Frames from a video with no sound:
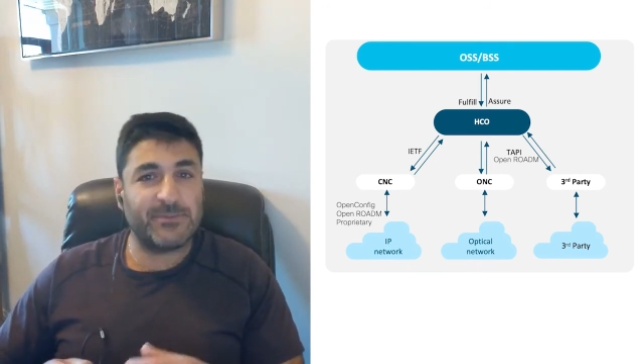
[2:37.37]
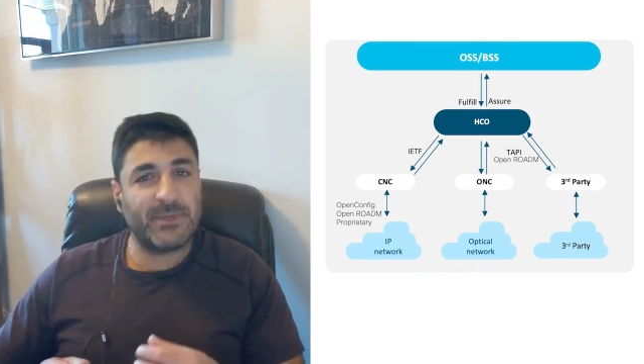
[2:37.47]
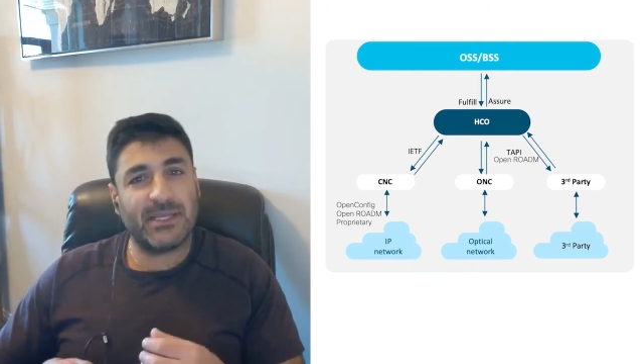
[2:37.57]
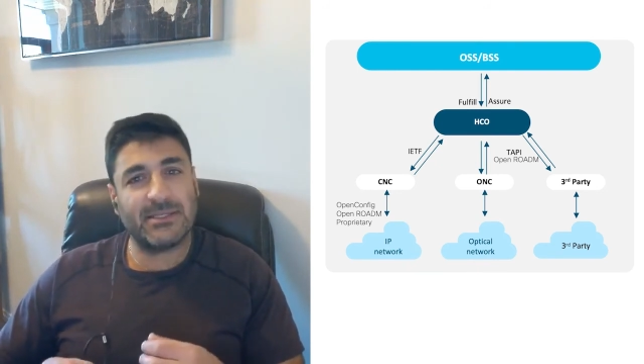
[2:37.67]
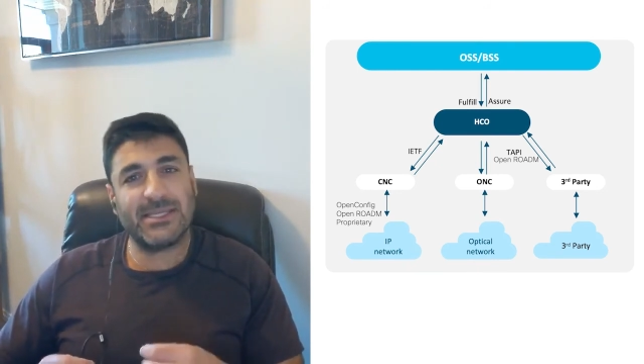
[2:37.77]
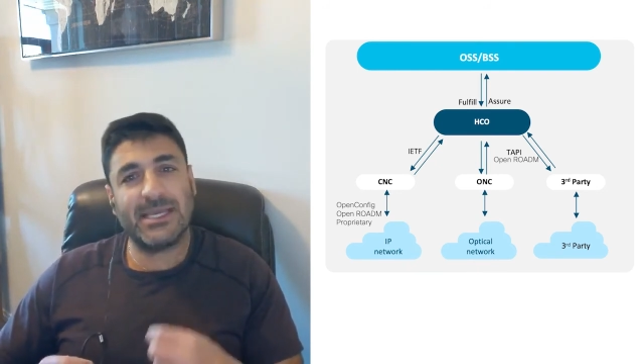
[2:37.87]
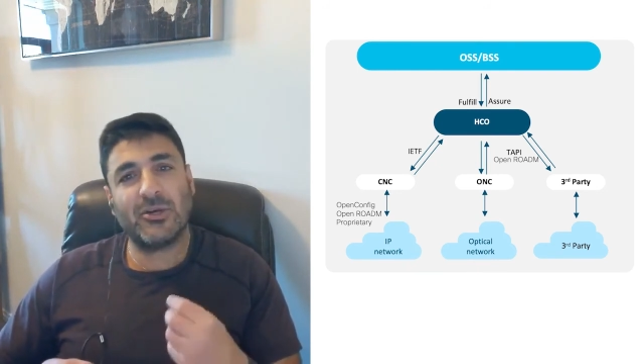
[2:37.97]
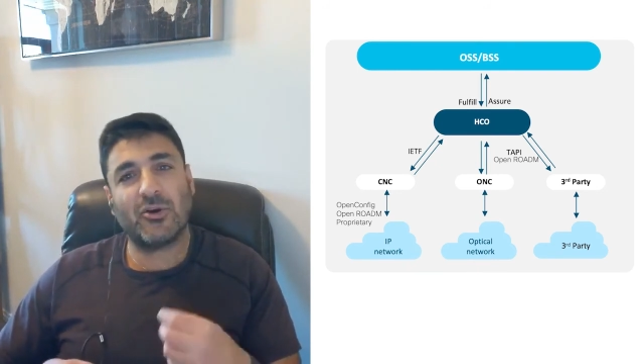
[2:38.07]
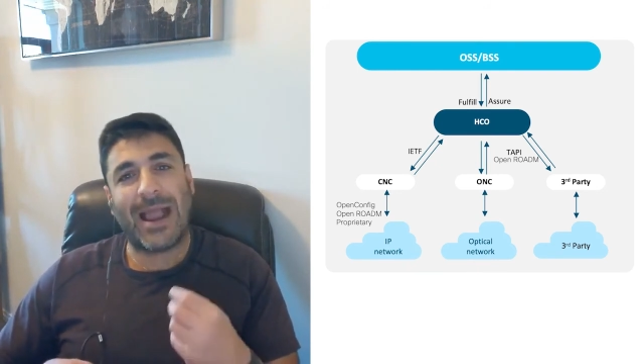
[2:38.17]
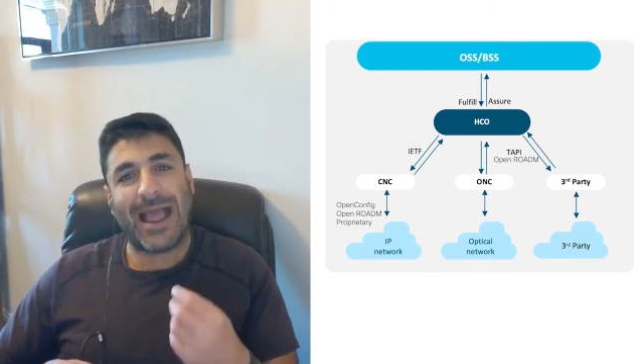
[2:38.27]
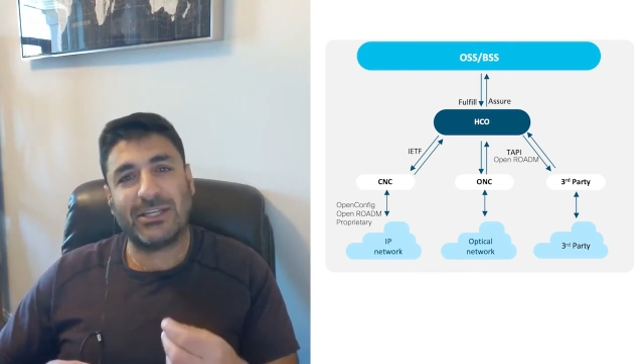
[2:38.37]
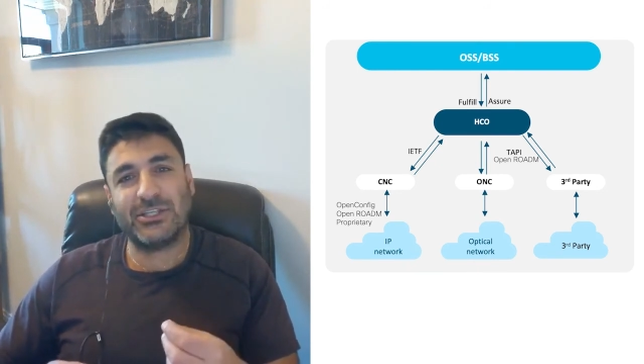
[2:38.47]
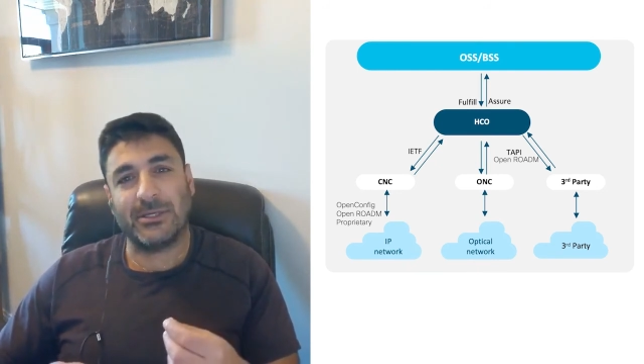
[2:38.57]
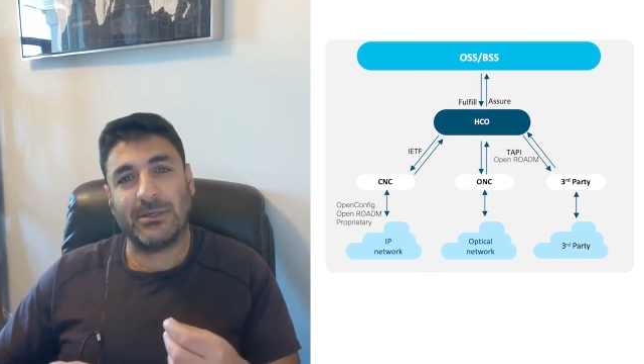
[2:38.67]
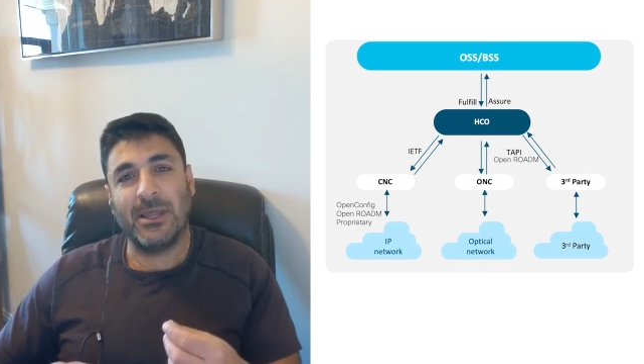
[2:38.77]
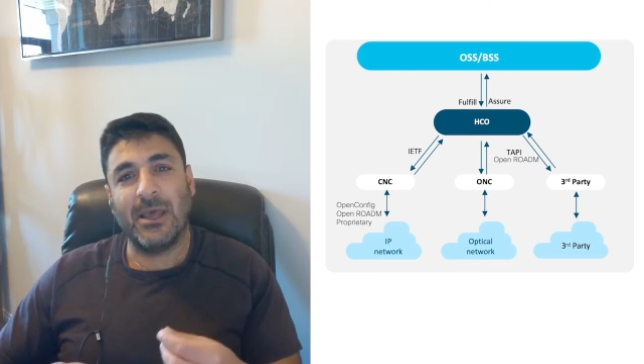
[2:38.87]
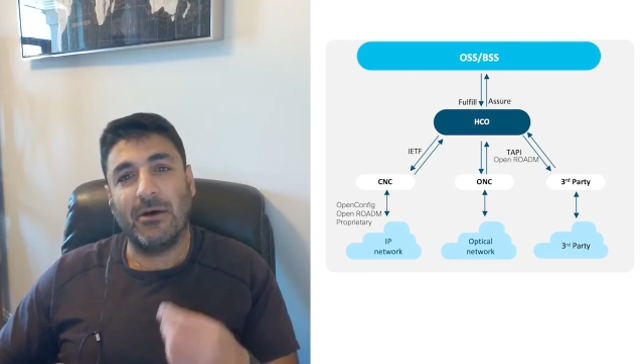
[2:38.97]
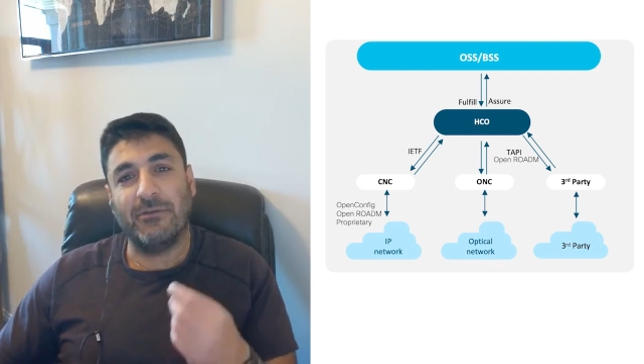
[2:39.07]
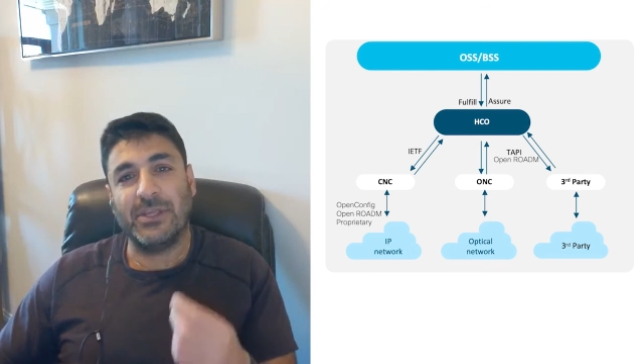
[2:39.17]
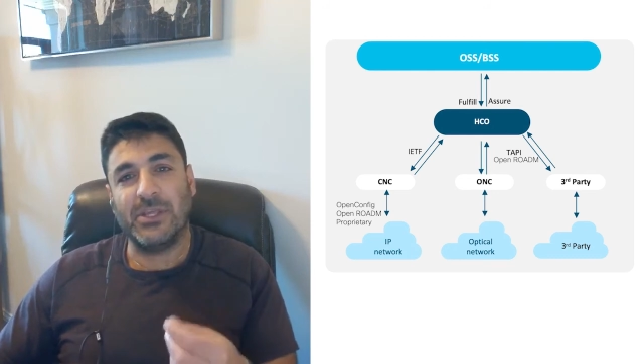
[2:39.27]
because the interaction
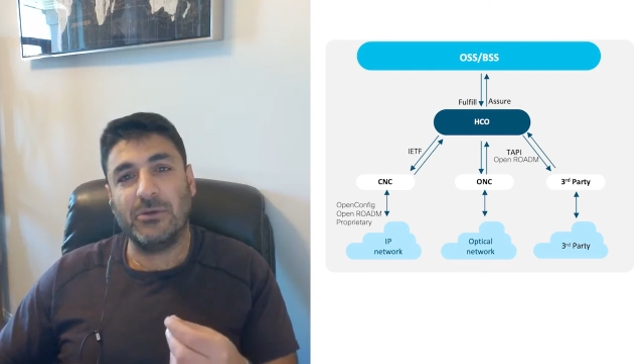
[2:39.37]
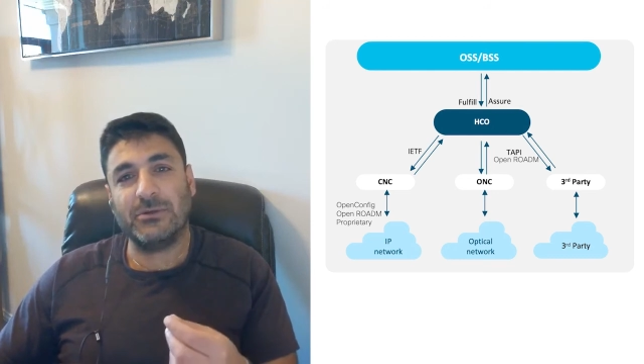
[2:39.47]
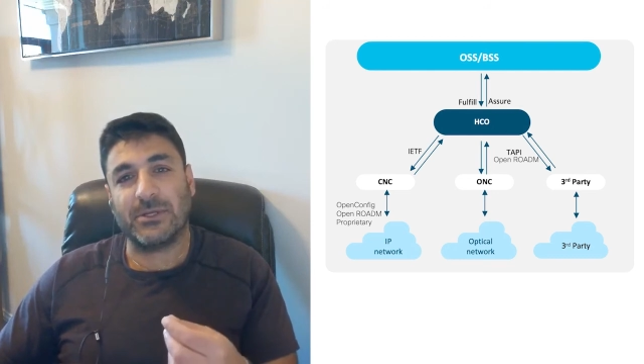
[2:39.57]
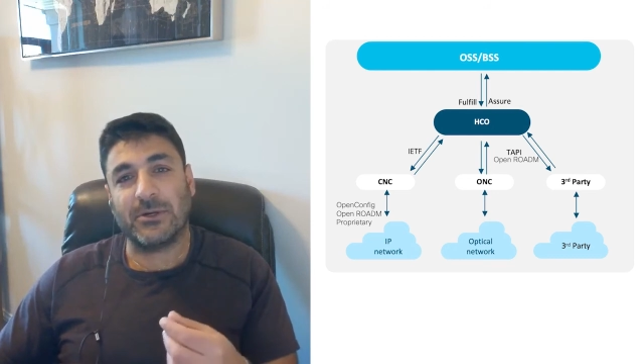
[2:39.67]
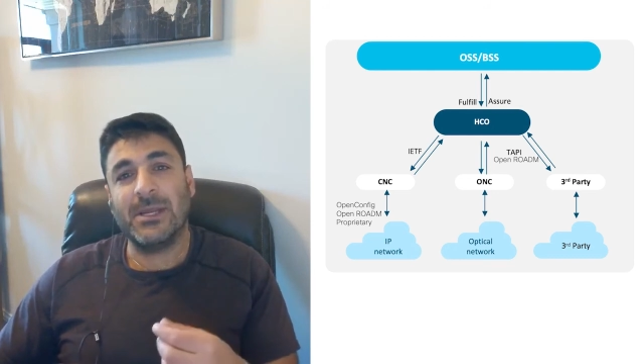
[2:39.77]
of the user